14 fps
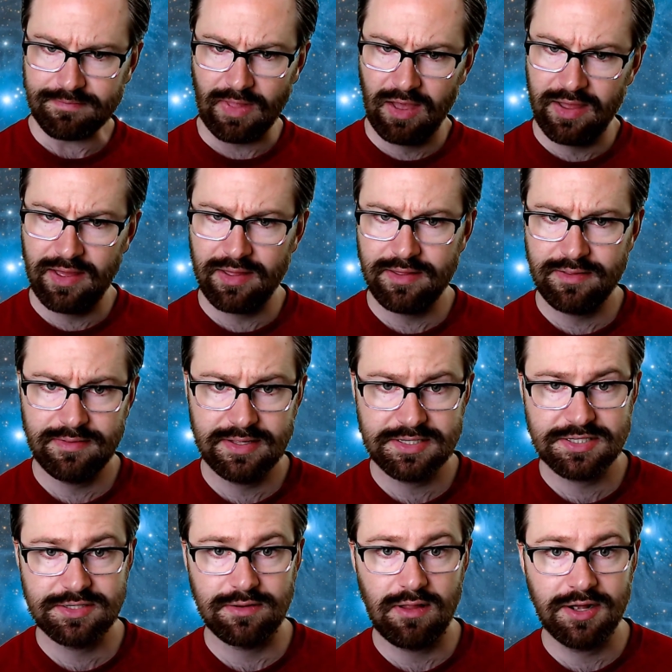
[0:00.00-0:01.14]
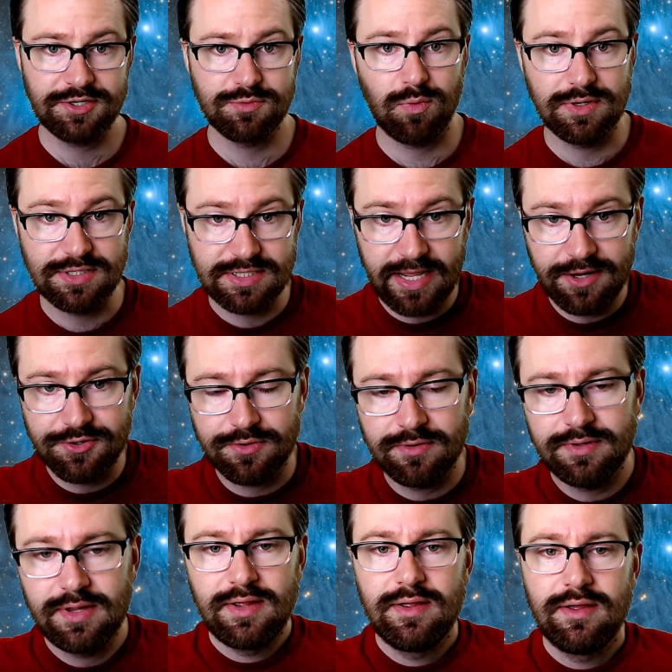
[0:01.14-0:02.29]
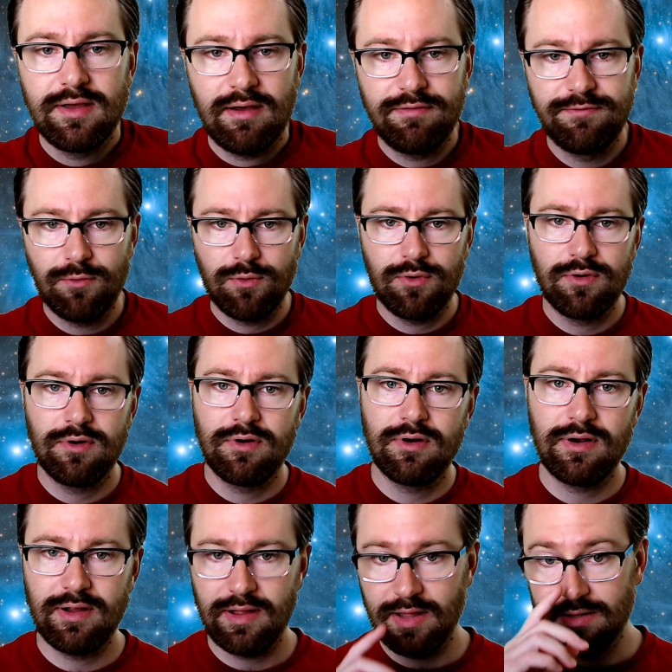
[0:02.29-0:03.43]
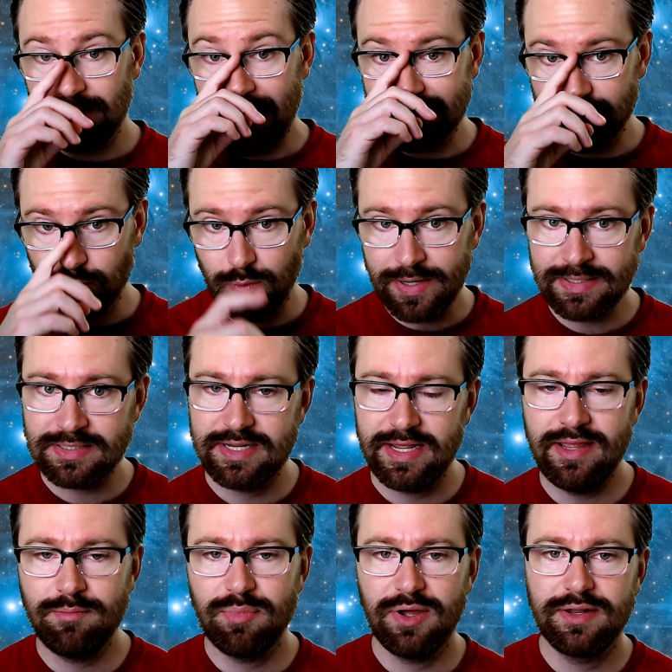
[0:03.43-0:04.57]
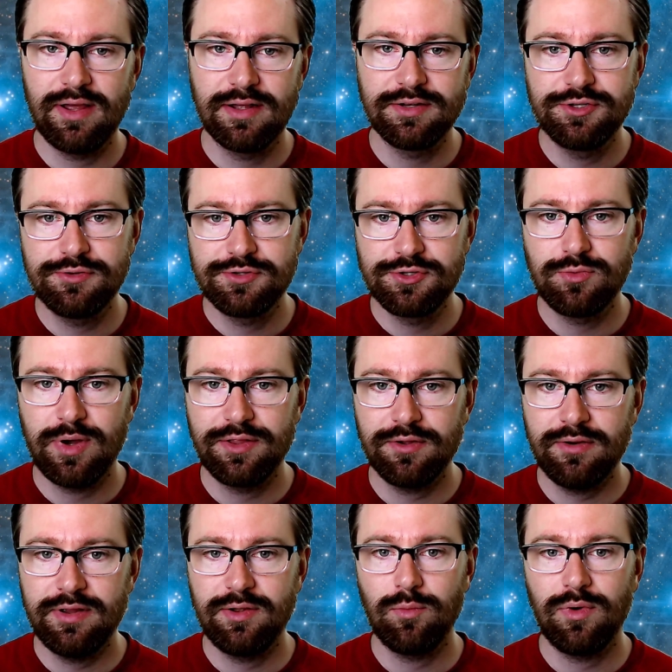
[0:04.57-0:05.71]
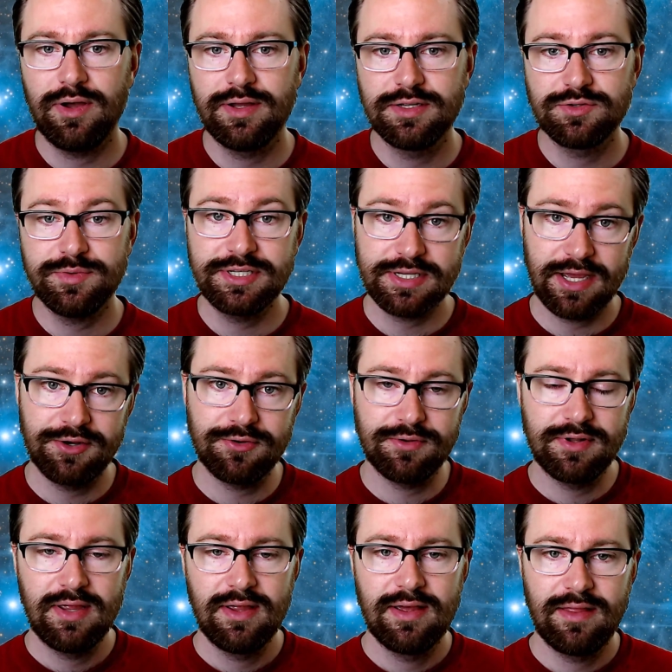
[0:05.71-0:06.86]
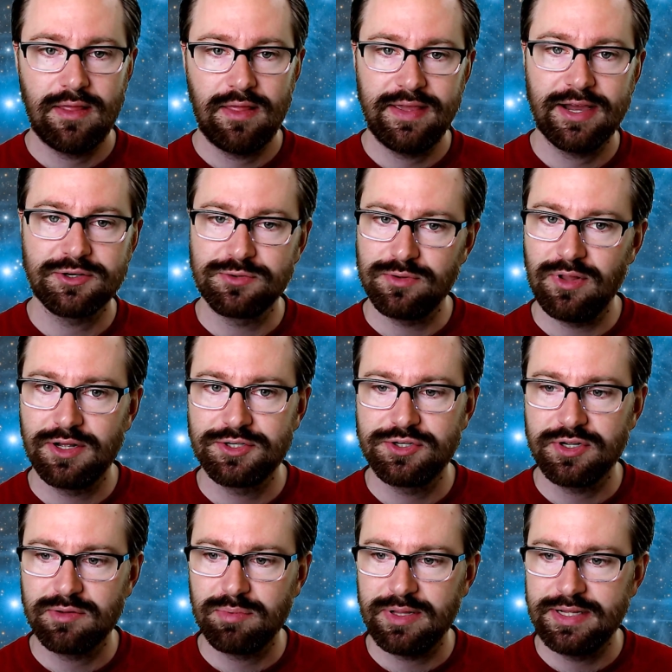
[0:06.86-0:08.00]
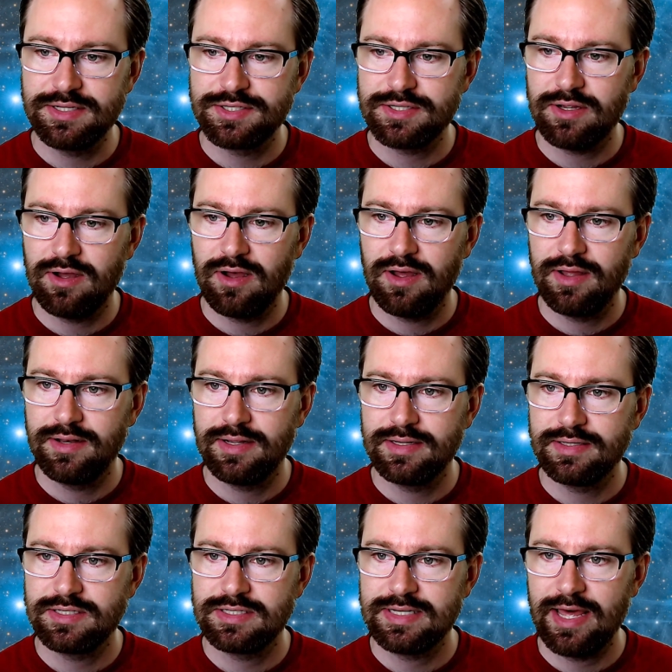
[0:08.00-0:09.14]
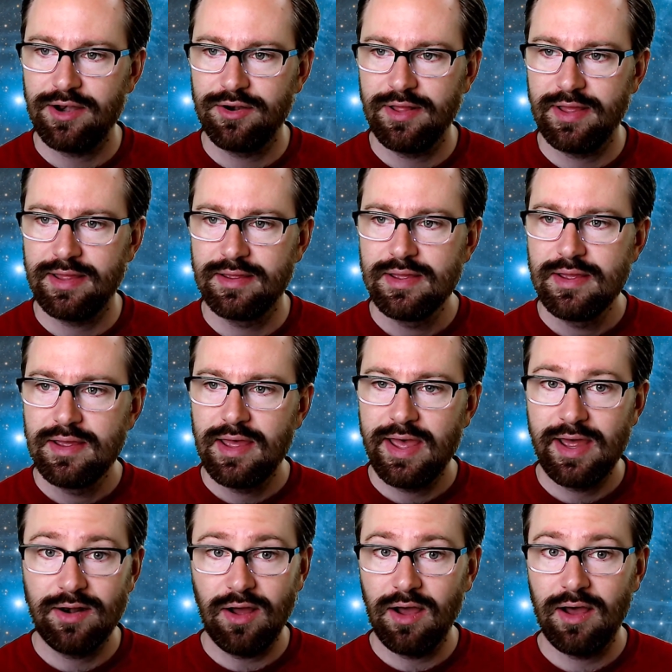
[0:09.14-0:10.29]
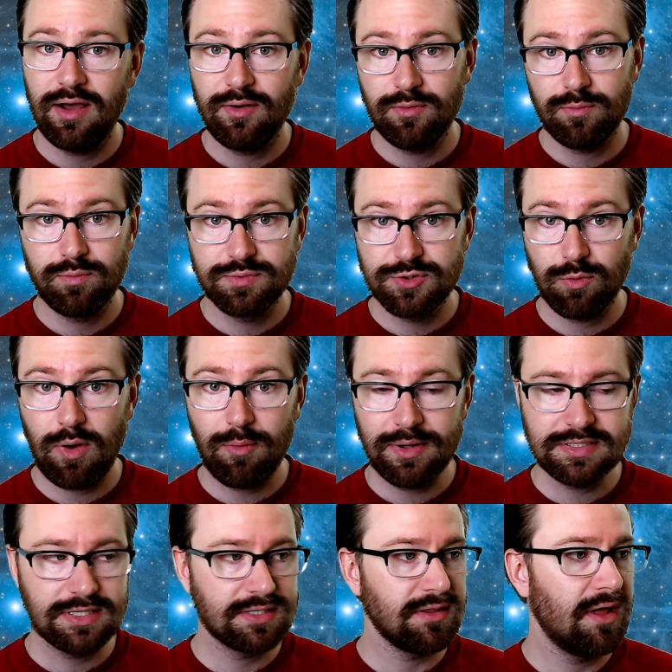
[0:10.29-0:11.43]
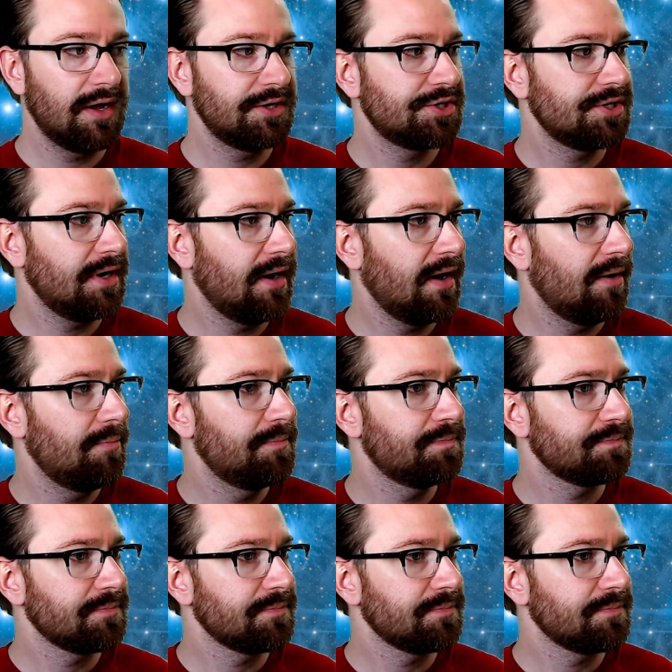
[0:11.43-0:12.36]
Uh, this launch was scheduled uh, for last Wednesday, but due to weather, it was rescheduled, and then the actual launch took place on Saturday. And so, what was this launch? Um,